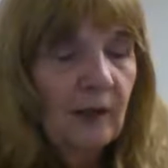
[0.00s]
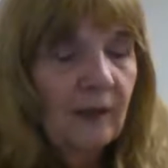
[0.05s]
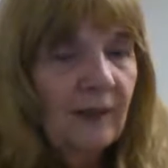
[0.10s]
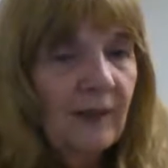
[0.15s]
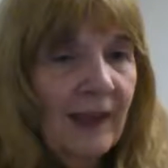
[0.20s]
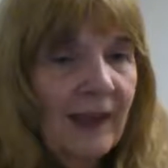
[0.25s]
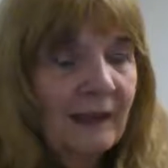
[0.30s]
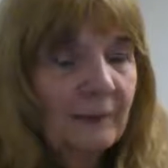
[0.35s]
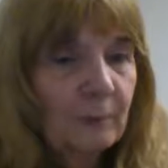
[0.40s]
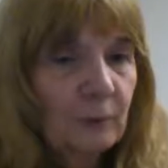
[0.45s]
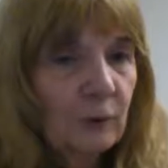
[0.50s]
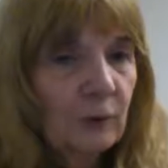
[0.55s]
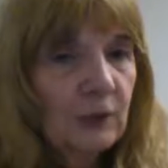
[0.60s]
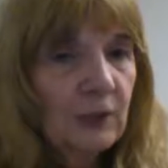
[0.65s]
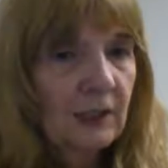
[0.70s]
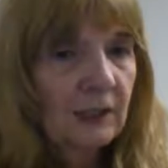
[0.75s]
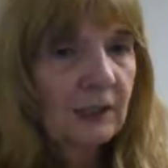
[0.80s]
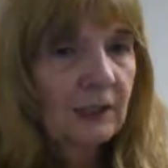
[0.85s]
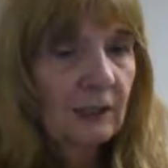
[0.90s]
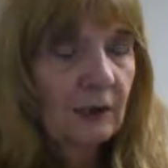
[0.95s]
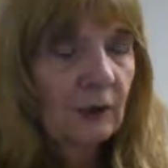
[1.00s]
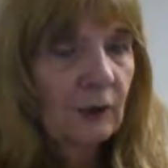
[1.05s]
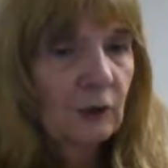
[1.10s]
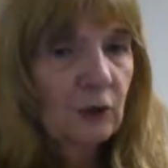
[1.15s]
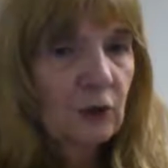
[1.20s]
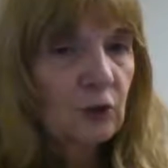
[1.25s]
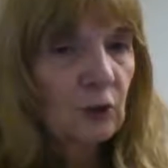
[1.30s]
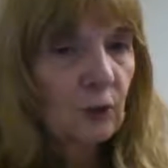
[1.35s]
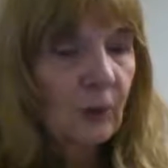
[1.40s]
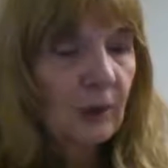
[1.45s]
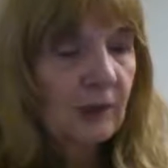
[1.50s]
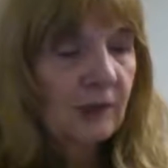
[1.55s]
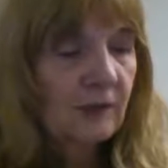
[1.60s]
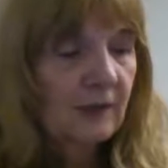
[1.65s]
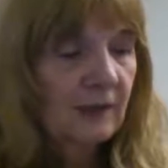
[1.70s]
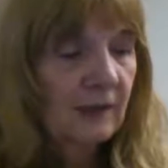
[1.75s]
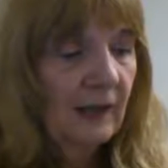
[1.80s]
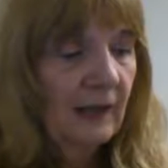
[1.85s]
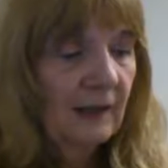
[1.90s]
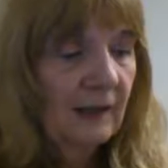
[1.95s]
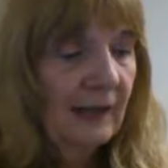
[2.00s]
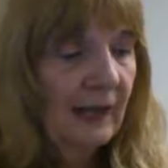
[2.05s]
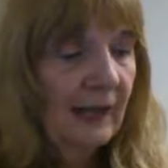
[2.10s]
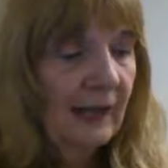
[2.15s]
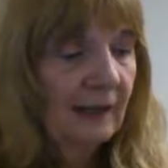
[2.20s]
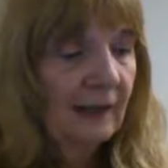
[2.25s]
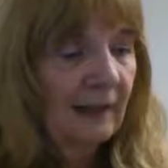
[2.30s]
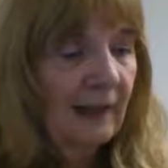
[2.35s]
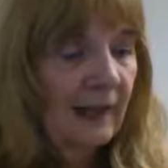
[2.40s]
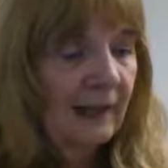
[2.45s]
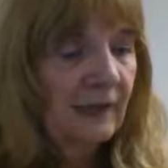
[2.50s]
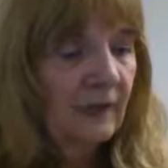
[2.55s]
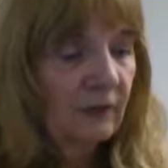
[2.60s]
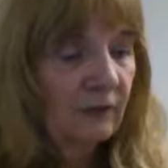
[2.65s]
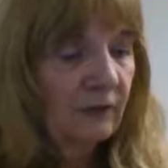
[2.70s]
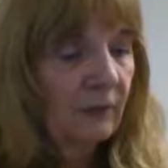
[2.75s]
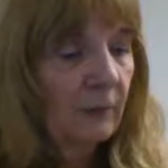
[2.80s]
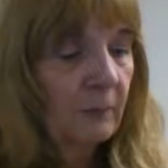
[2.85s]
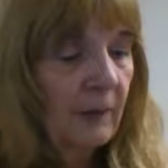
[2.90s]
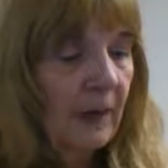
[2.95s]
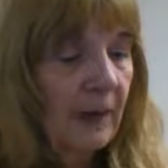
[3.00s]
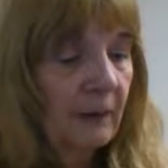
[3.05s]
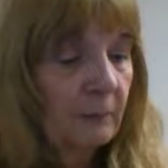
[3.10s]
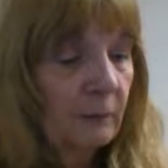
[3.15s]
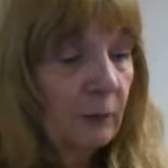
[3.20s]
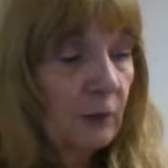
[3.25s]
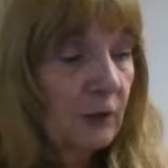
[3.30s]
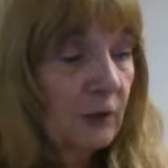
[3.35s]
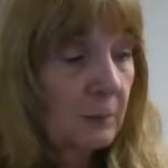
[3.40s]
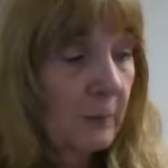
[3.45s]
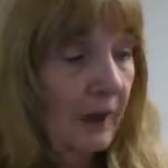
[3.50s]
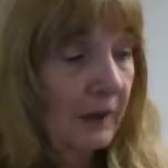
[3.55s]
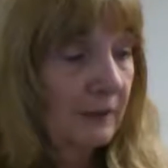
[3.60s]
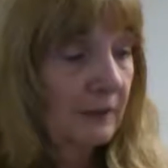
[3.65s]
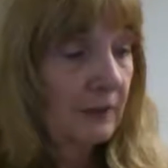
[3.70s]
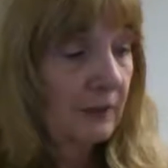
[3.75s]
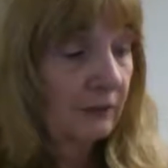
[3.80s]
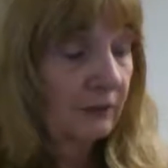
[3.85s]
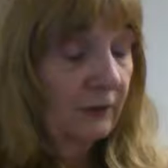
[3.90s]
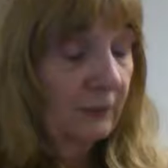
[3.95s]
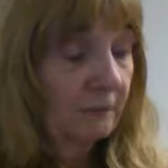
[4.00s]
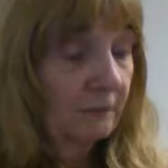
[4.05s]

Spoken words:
that particular choice and analyze it from that perspective.